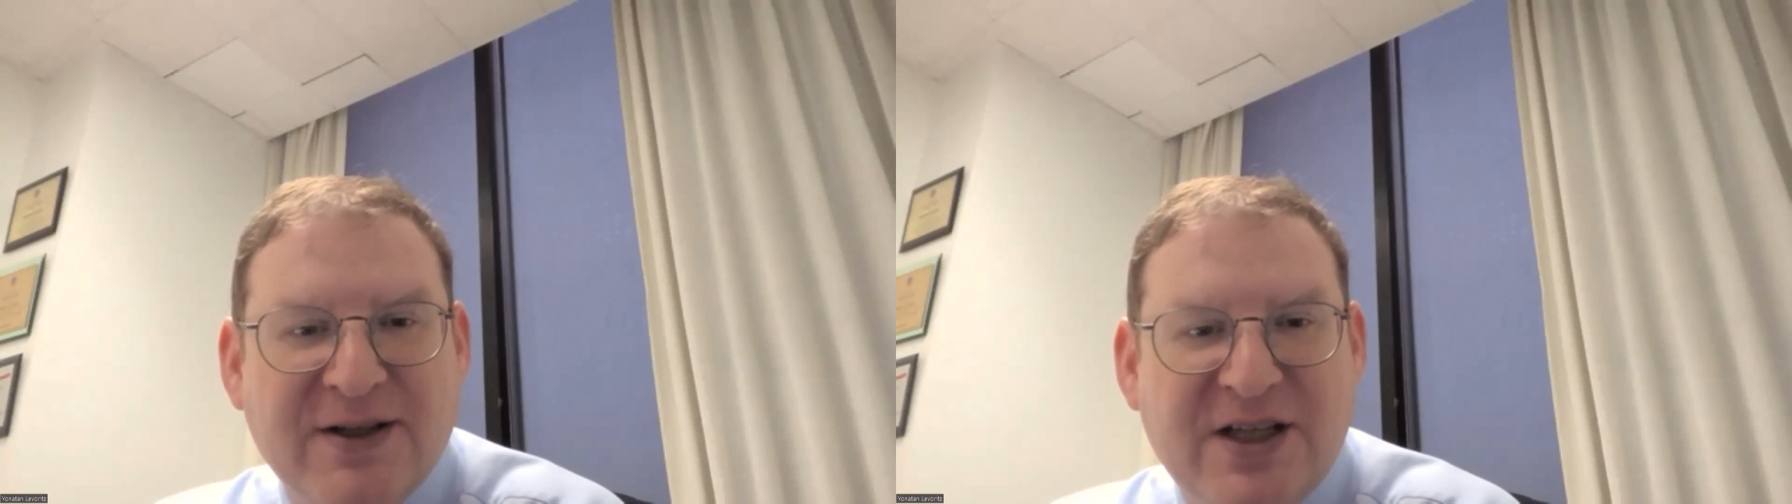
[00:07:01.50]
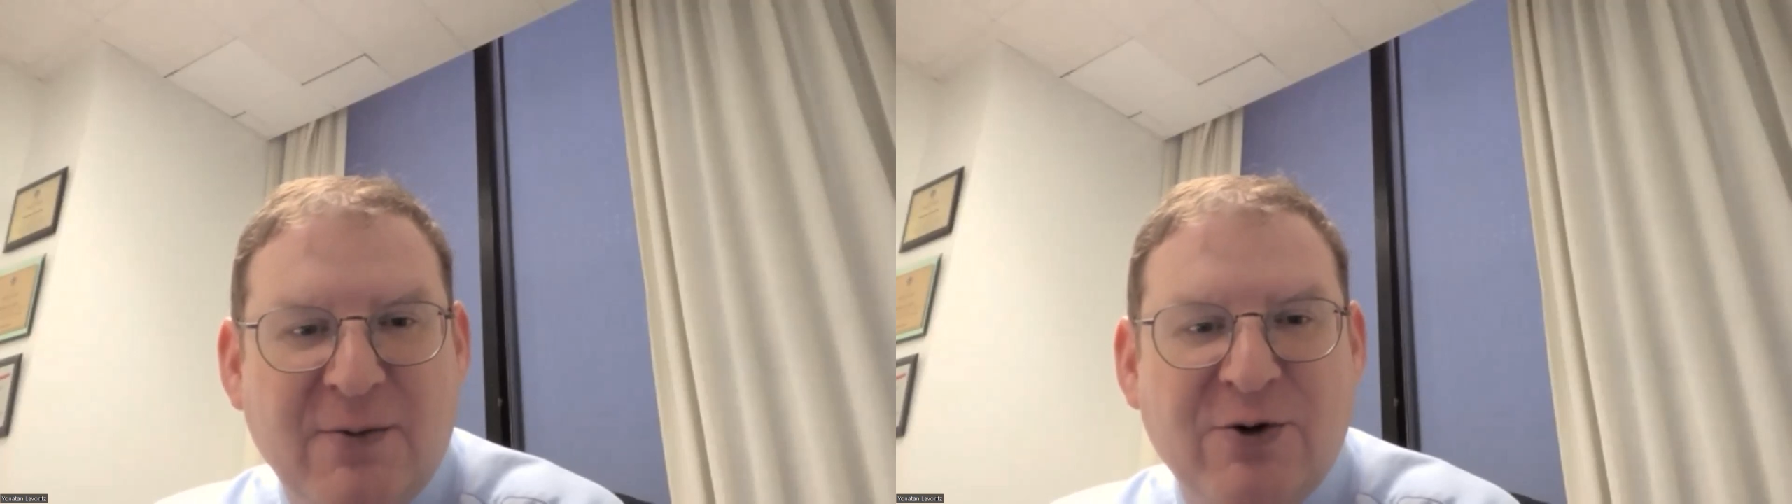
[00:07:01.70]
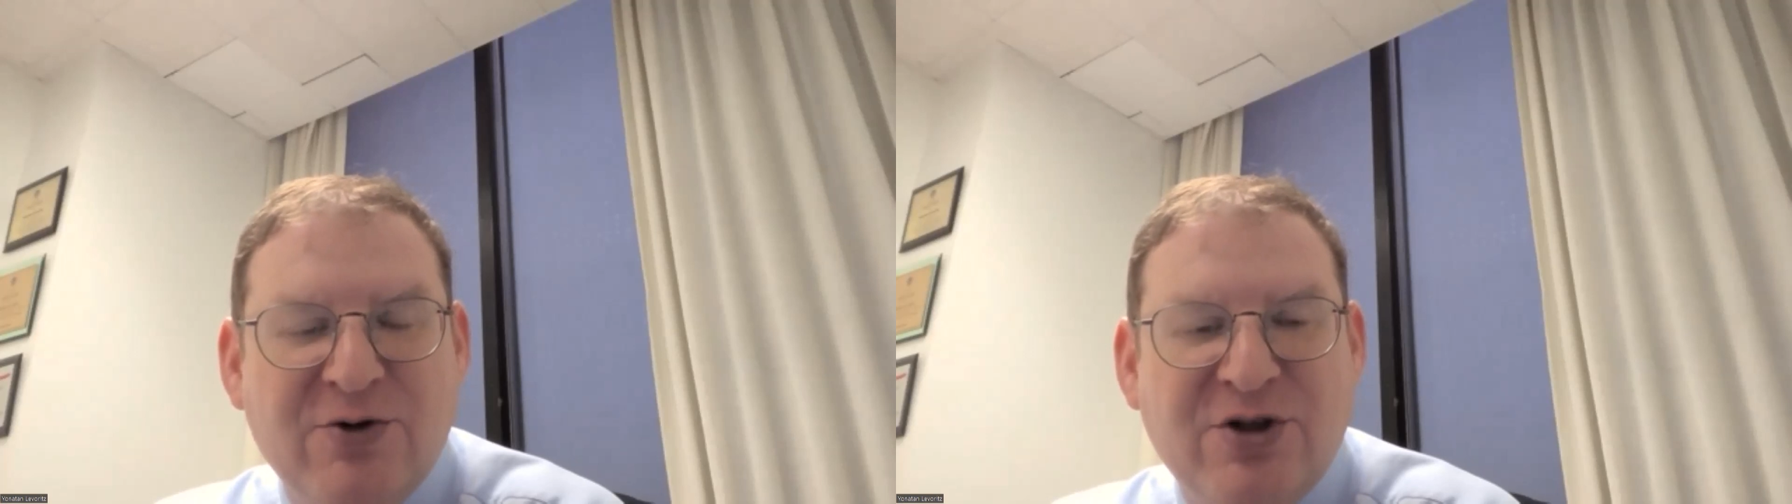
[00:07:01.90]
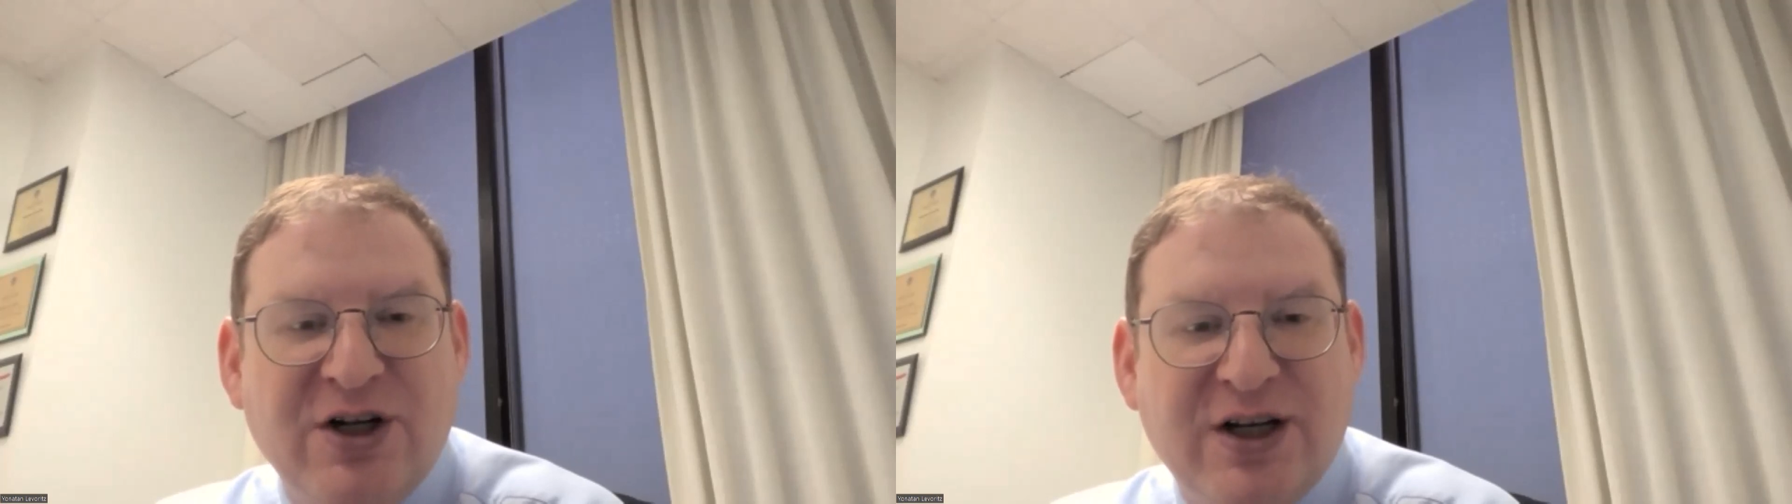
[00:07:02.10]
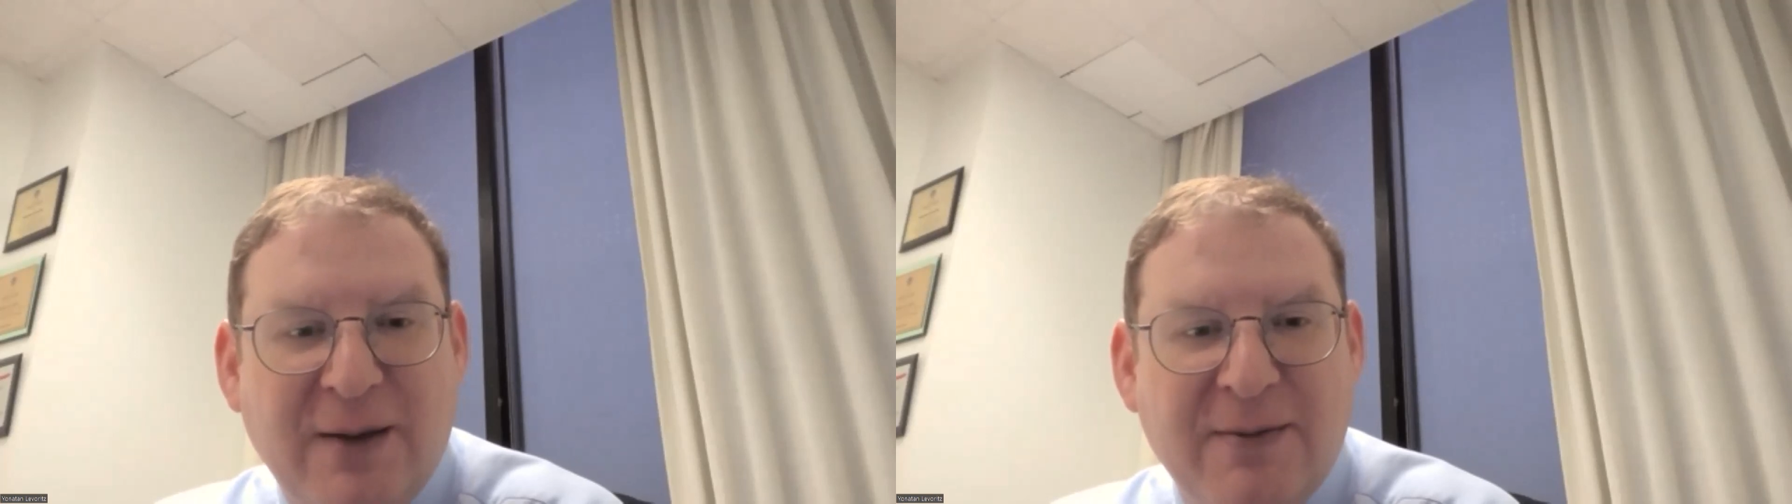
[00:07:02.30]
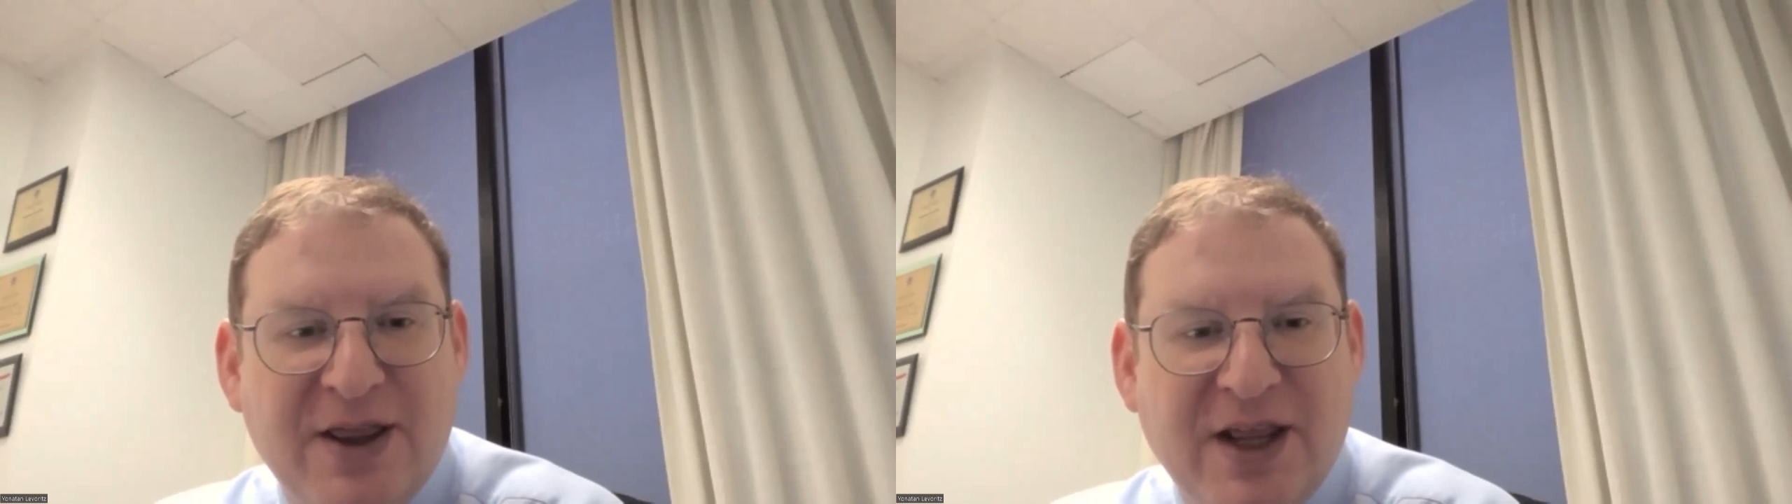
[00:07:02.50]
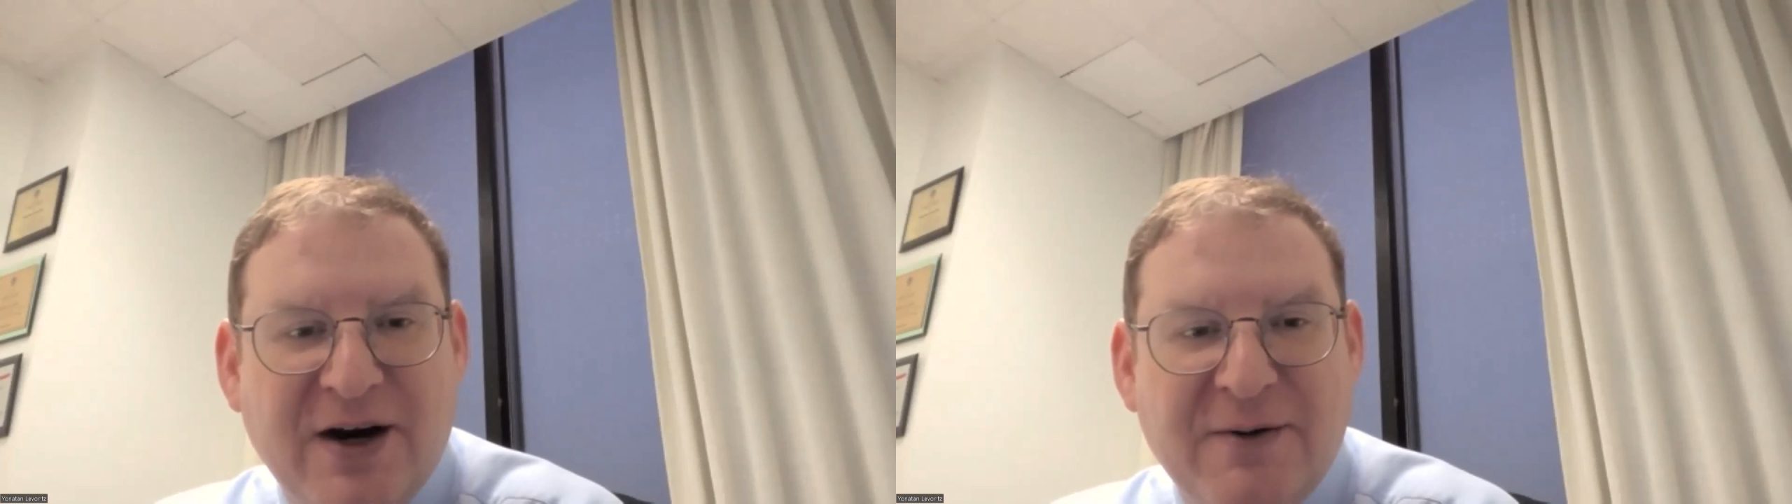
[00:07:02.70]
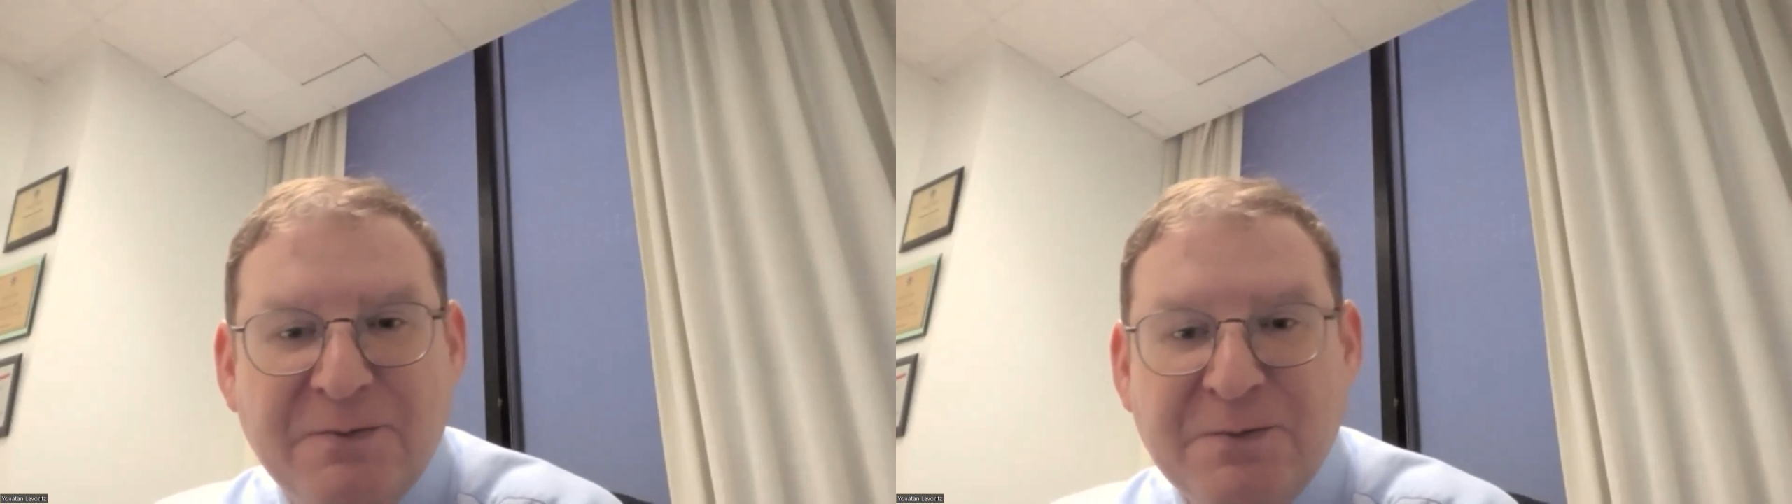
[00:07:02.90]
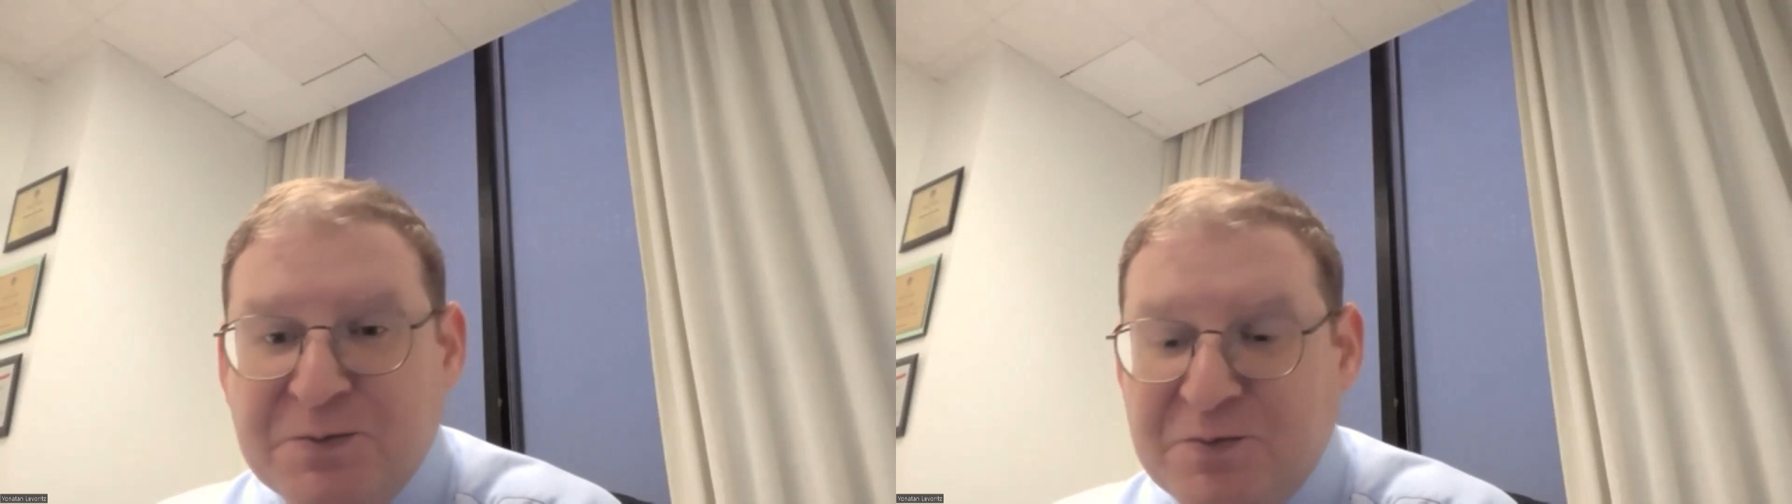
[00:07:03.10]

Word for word: about someone who's going to come in there,